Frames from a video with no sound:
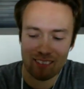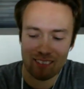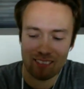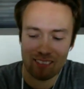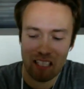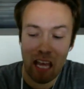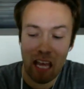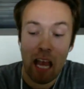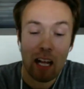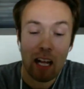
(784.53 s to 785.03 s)

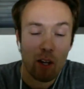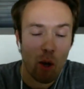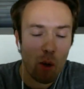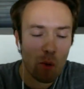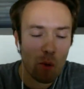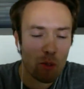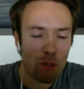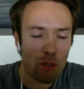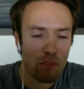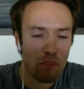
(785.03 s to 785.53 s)

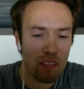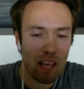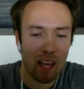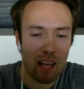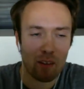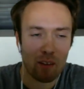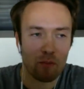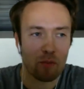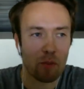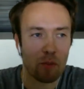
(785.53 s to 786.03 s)
echoes of
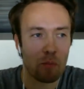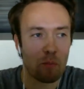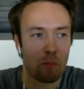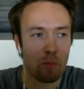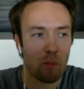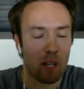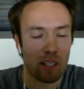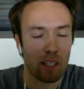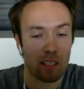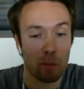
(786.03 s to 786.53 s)
that from
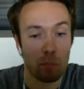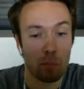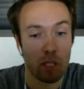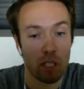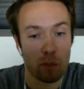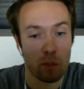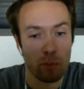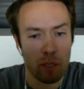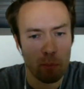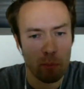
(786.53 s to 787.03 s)
when I did
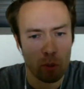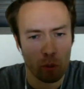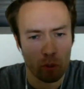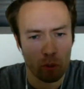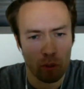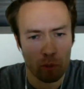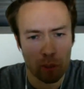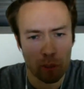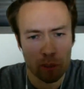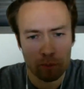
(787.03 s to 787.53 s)
PHP
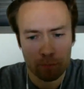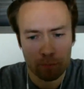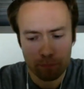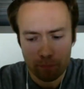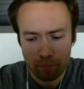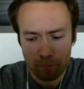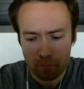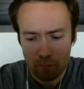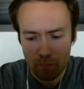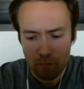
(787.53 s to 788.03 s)
programming.
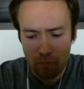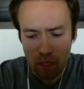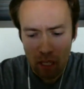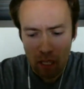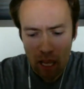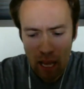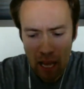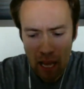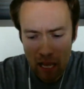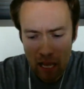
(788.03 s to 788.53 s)

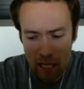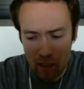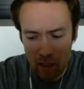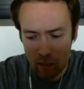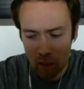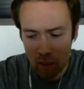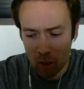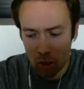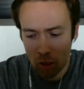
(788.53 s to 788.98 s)
And